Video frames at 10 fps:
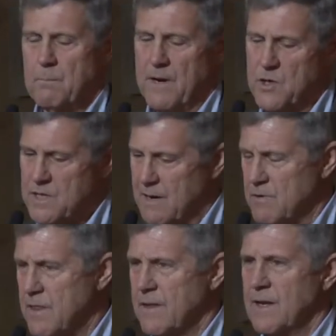but it's
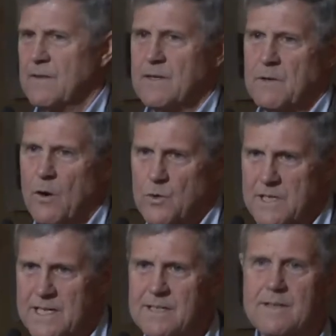everything that goes
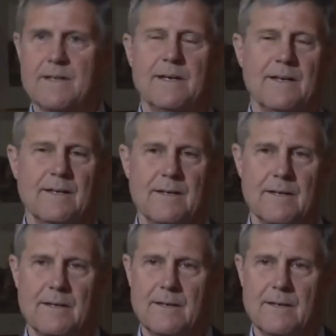into that